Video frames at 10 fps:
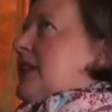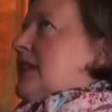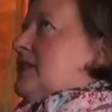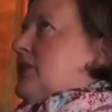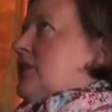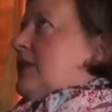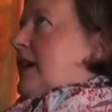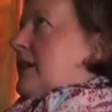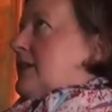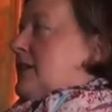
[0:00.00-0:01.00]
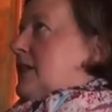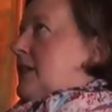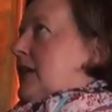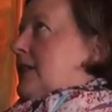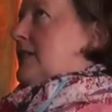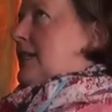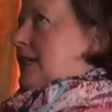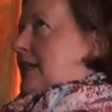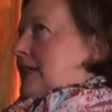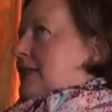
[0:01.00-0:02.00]
it's
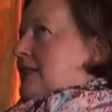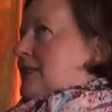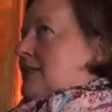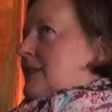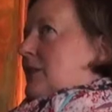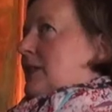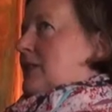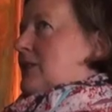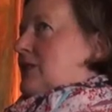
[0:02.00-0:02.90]
2019, so in